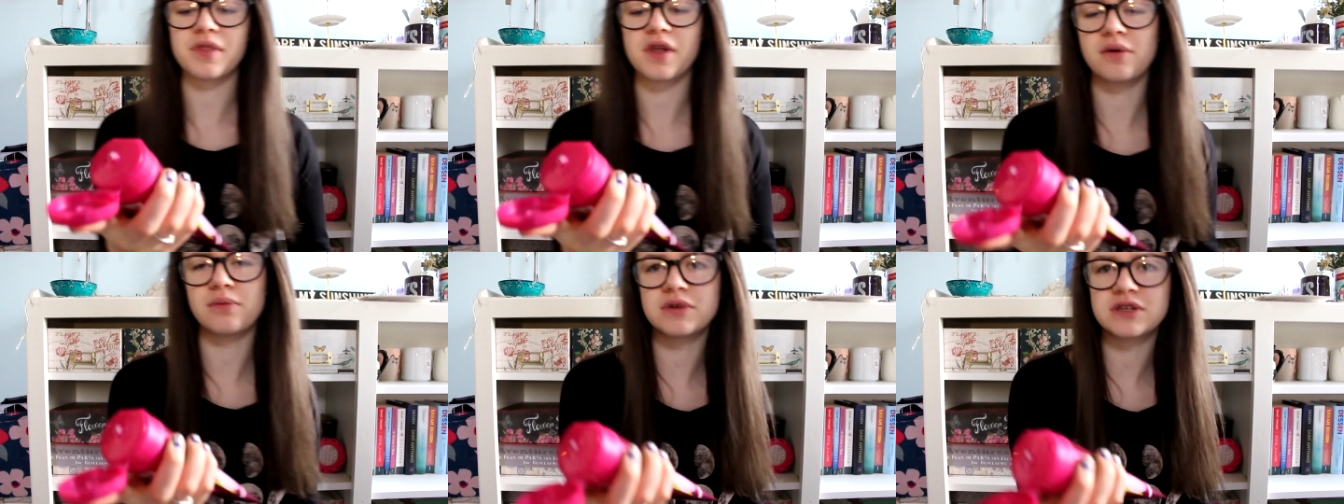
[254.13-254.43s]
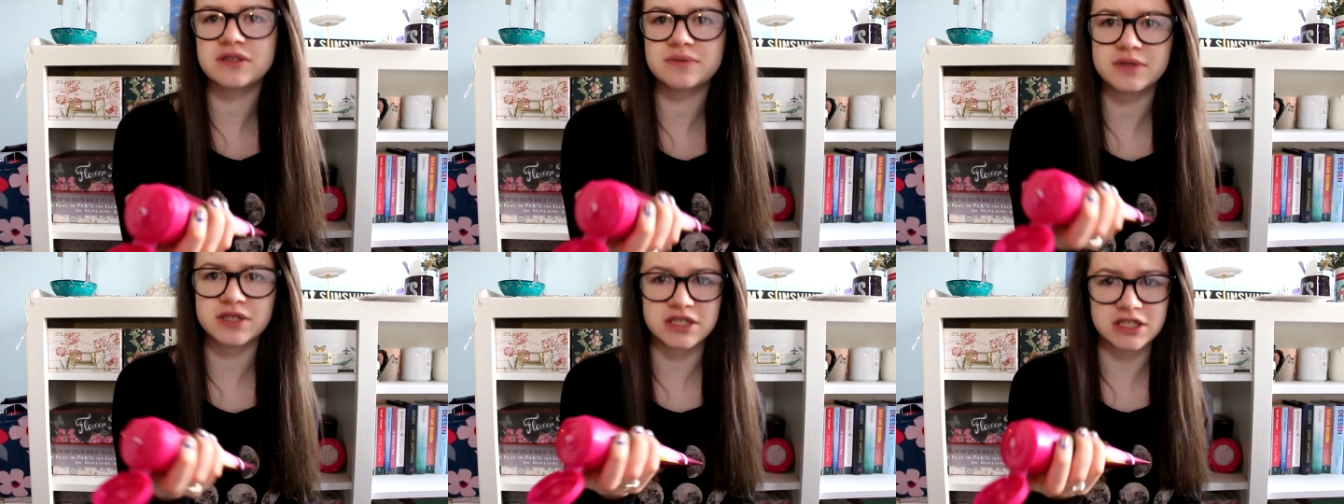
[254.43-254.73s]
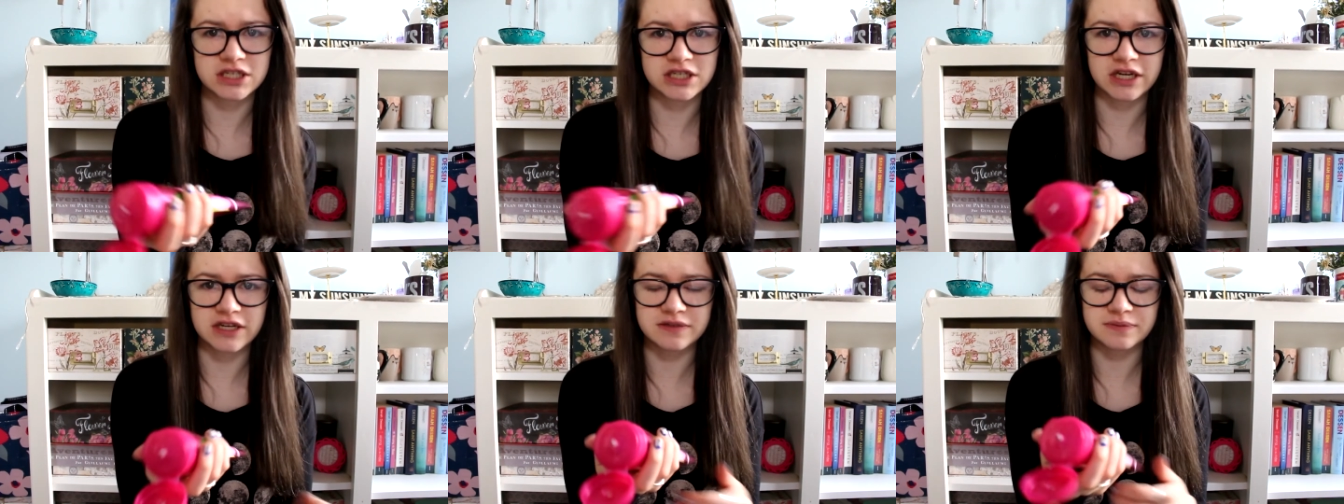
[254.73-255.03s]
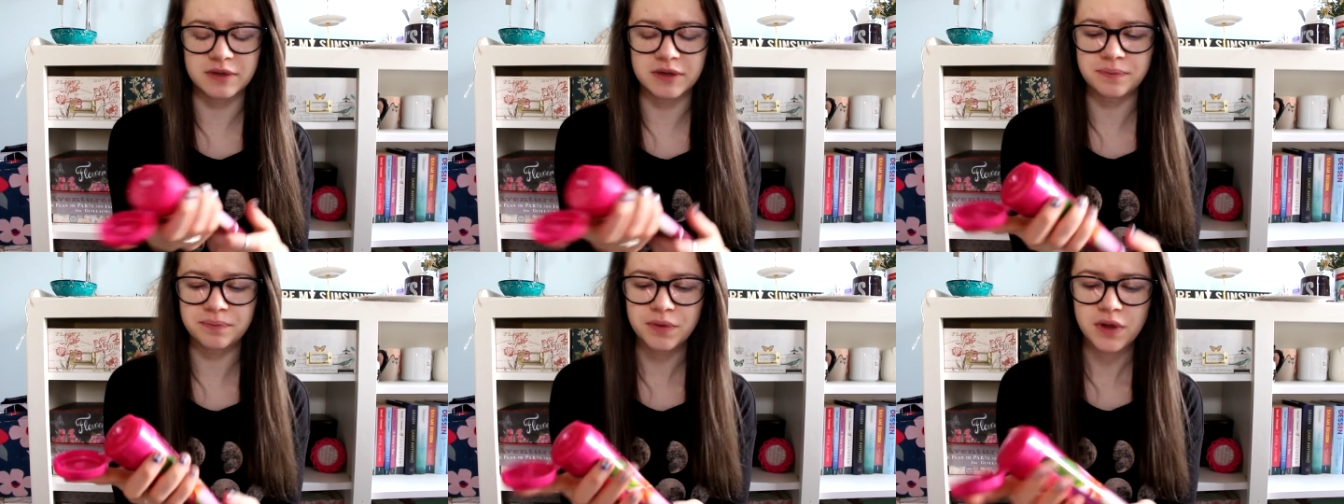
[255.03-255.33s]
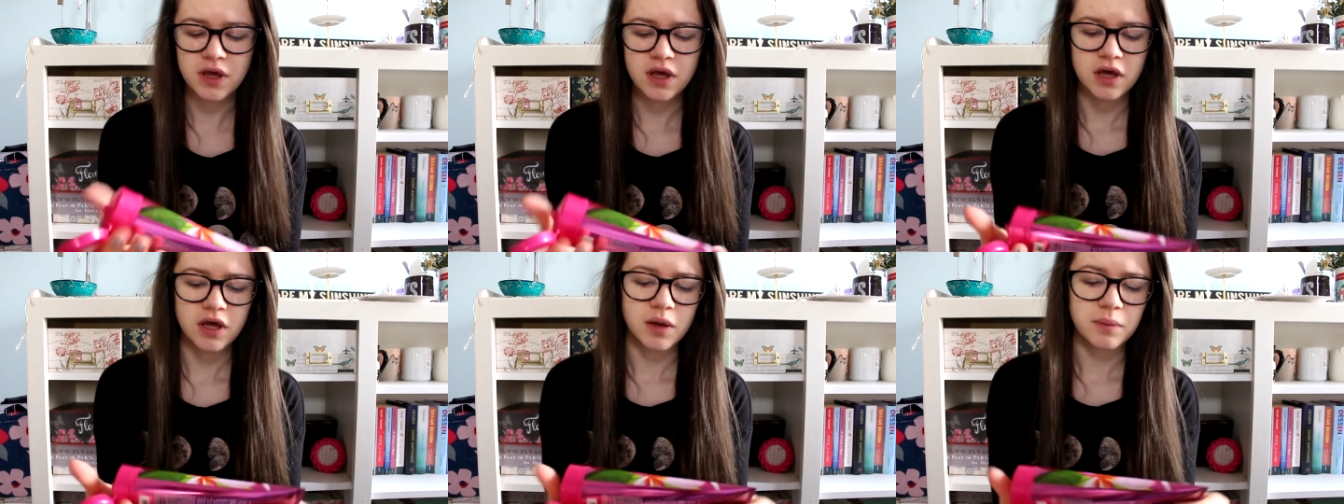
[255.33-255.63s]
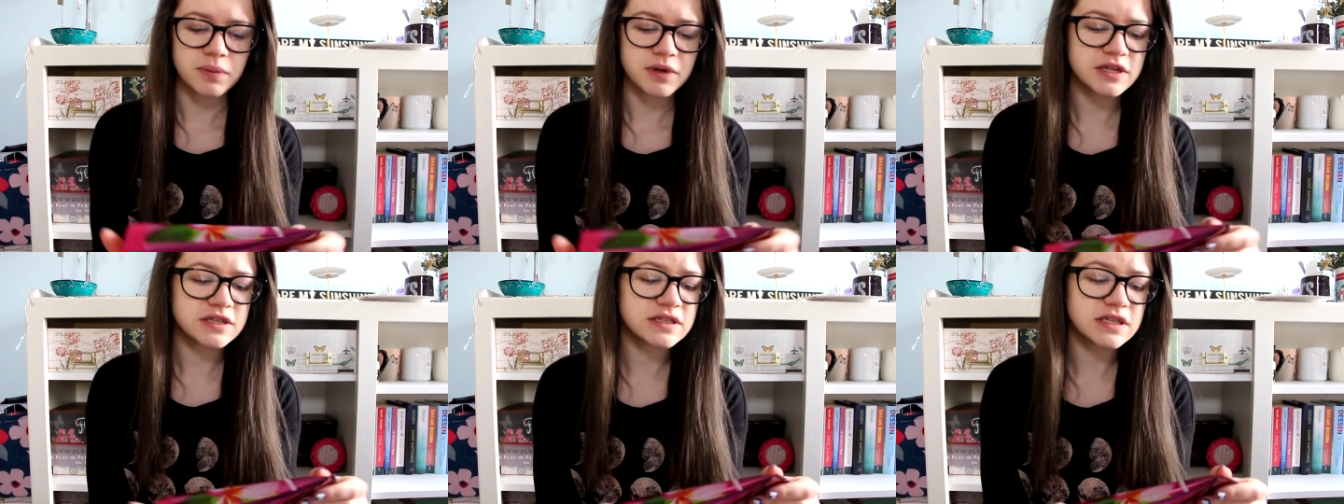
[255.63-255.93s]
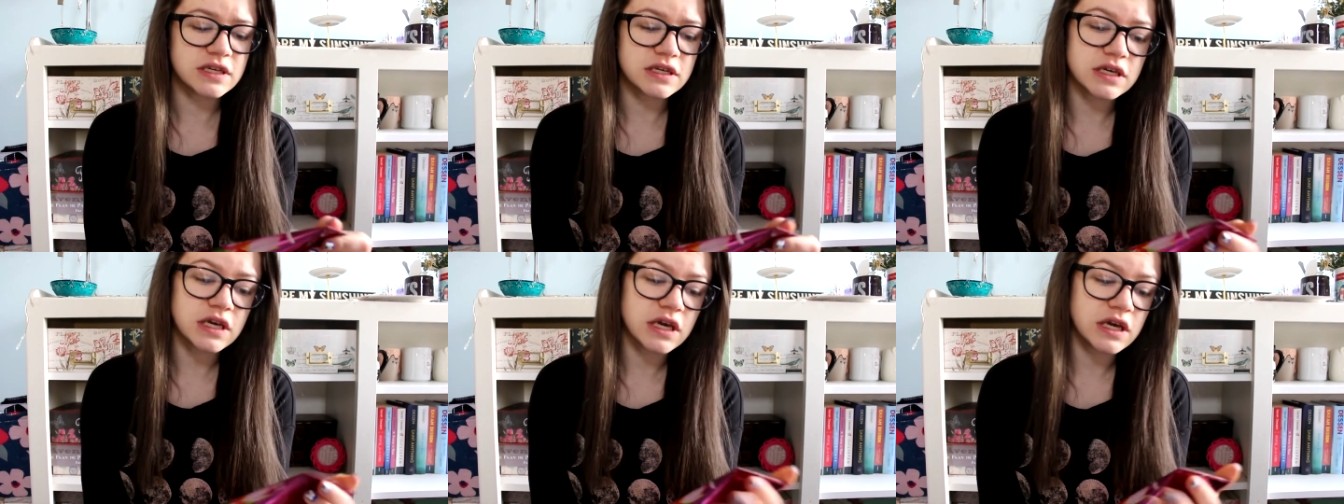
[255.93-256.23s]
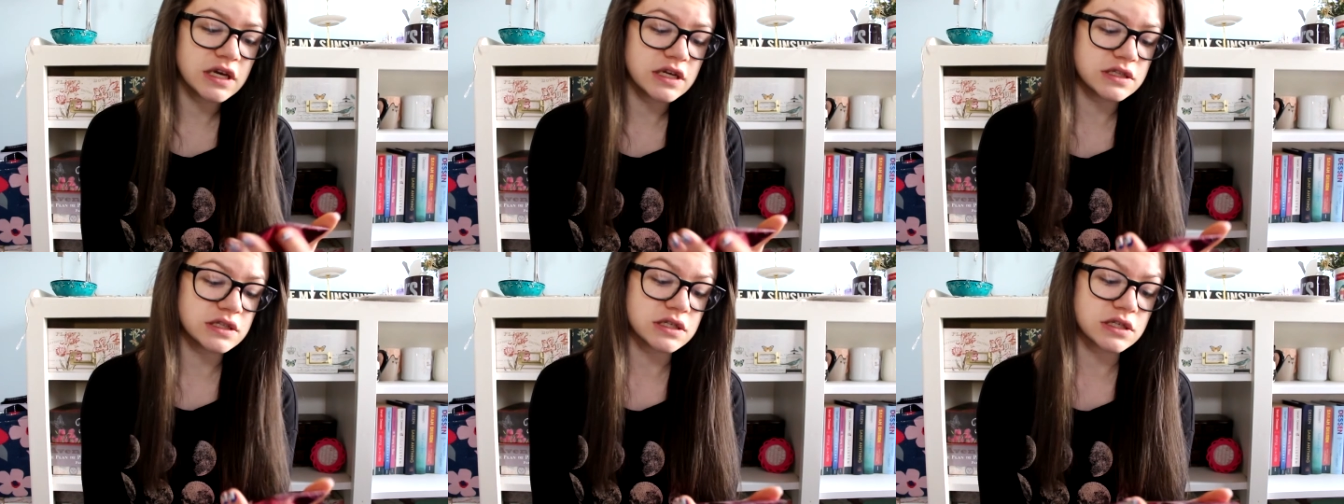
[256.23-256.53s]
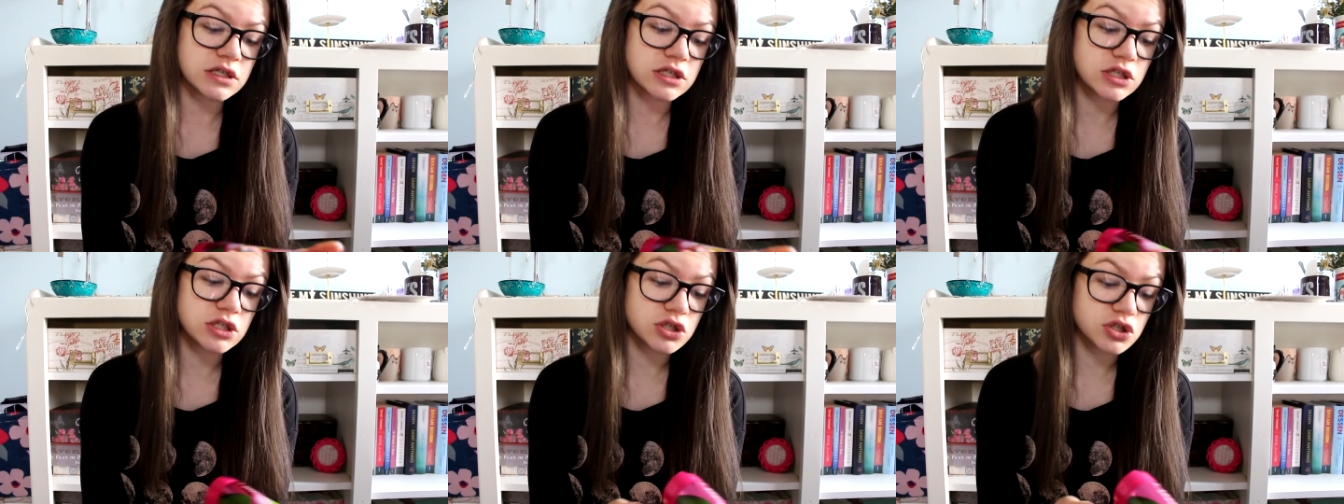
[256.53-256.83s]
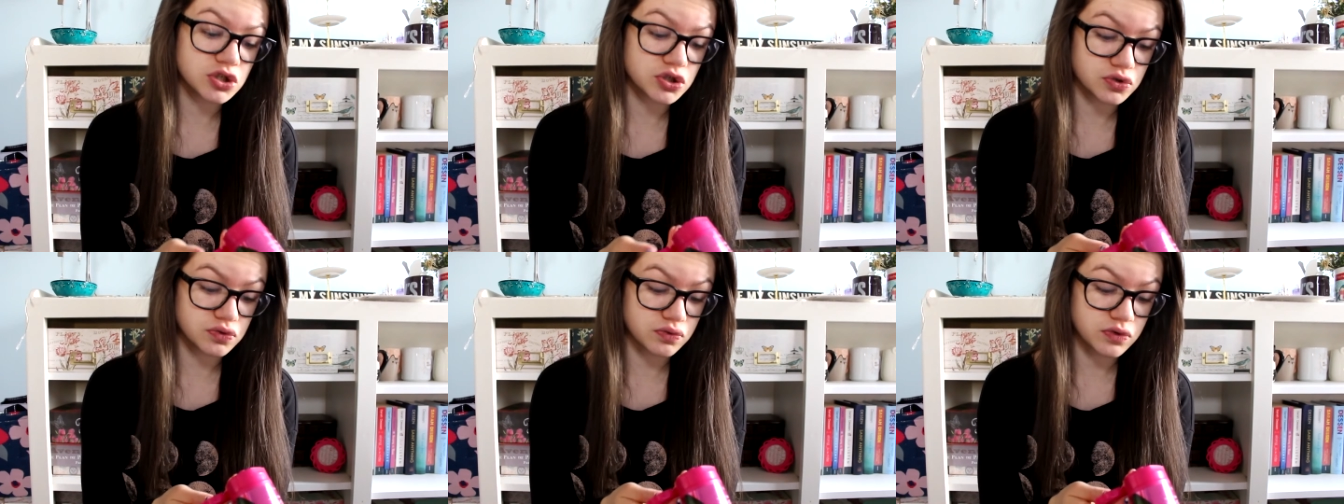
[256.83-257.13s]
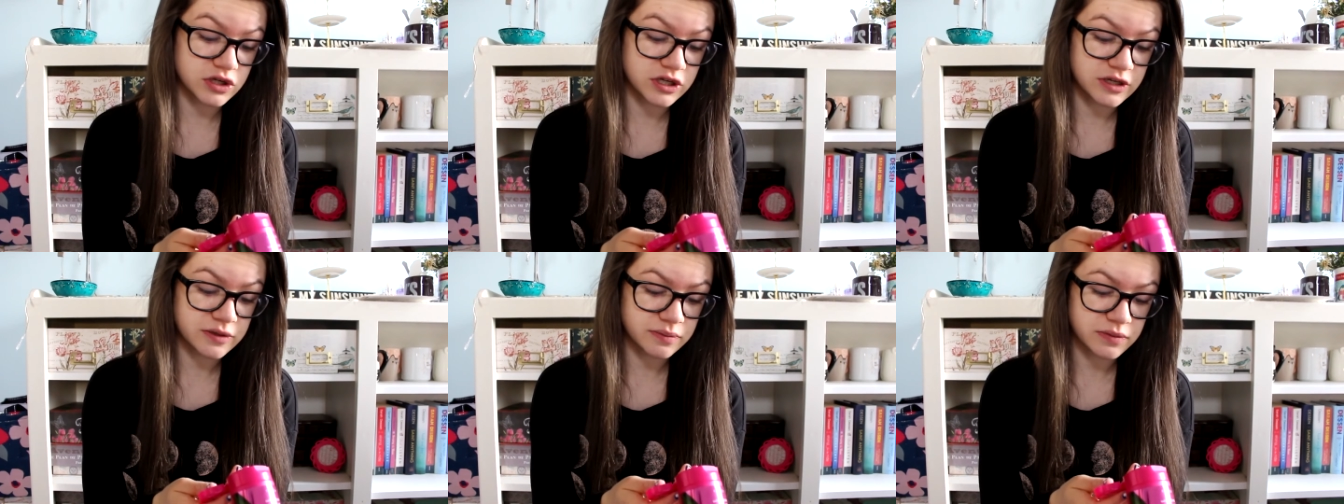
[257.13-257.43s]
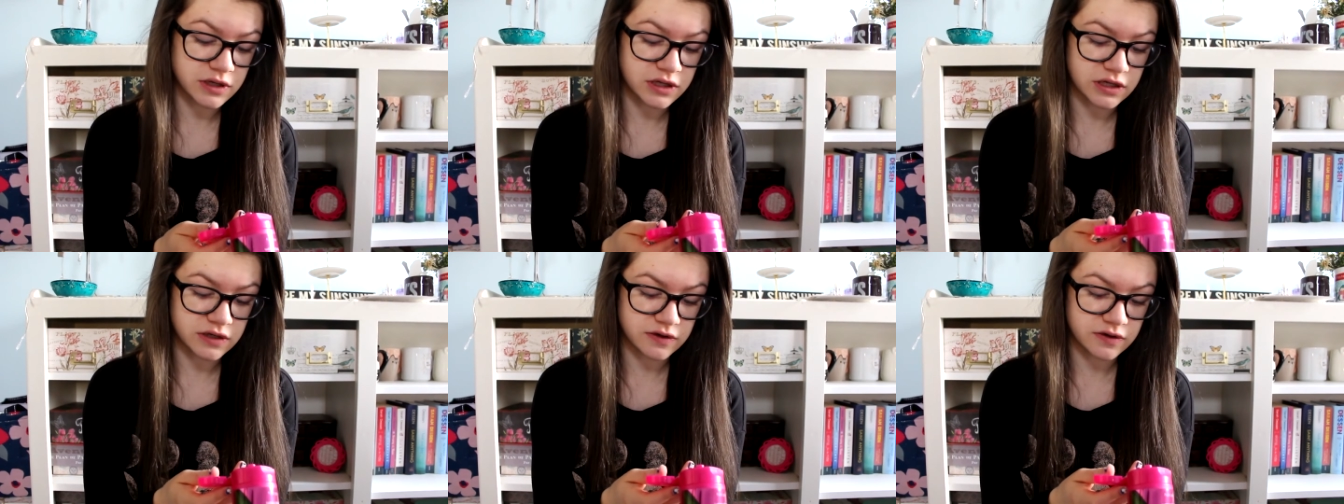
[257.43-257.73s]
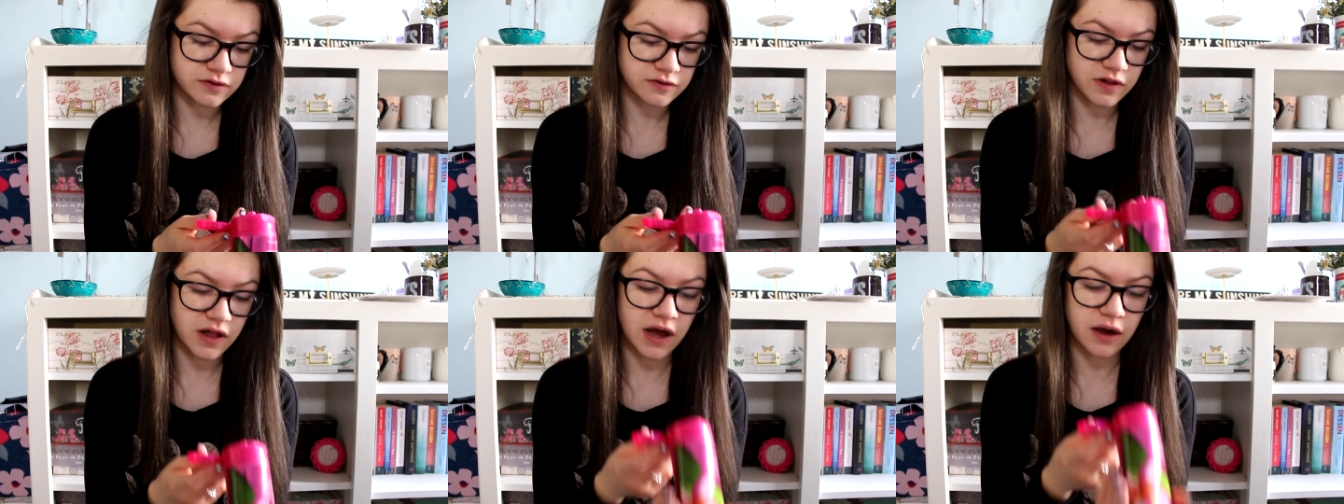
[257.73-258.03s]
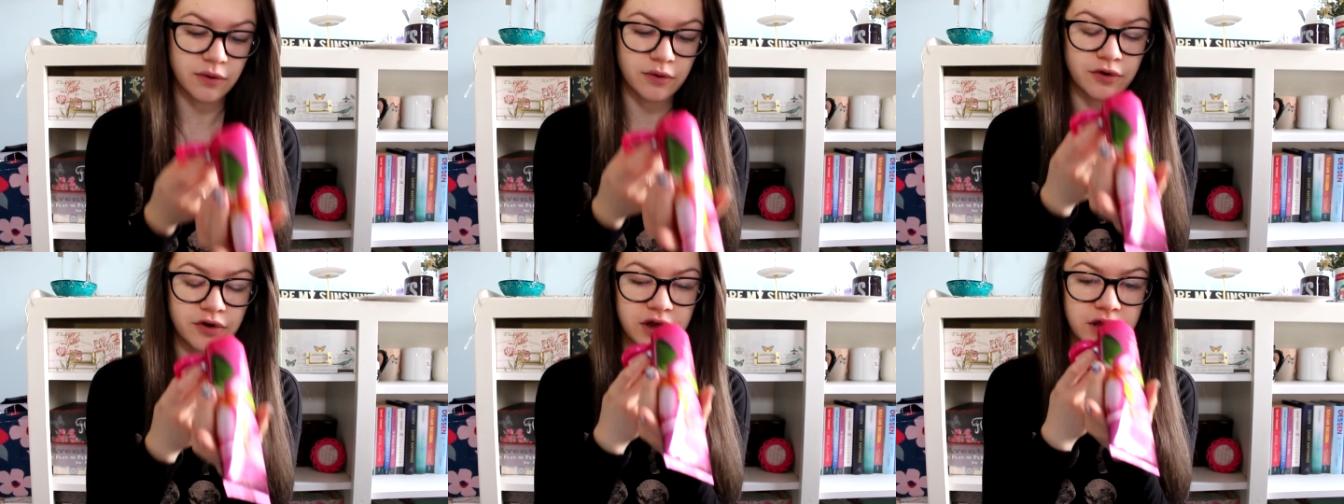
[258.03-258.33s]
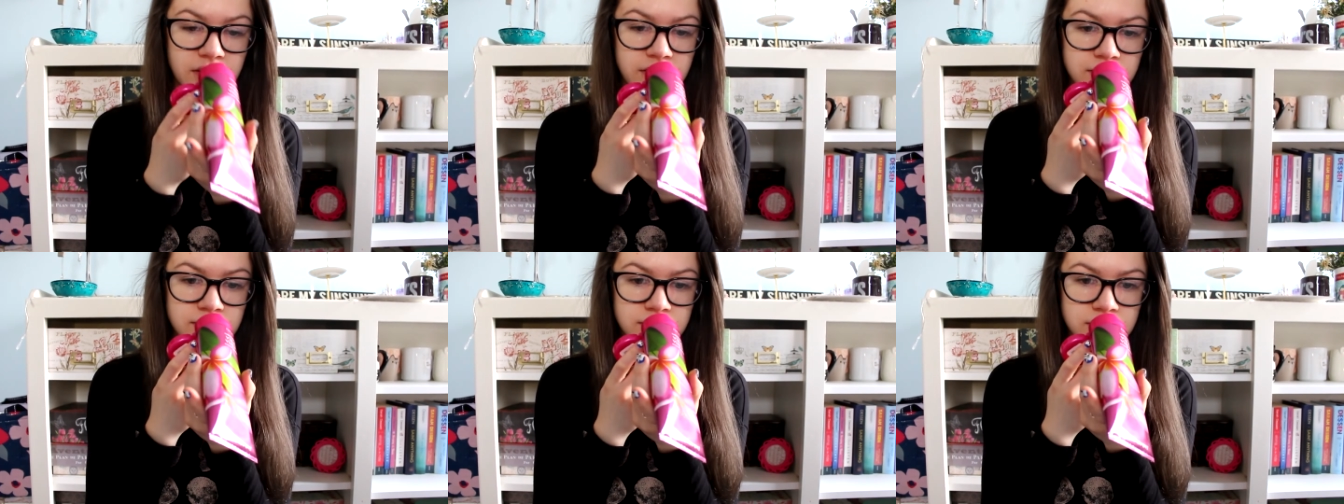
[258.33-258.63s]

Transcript: Almost smells like jasmine. But it's like, it's extremely flowery.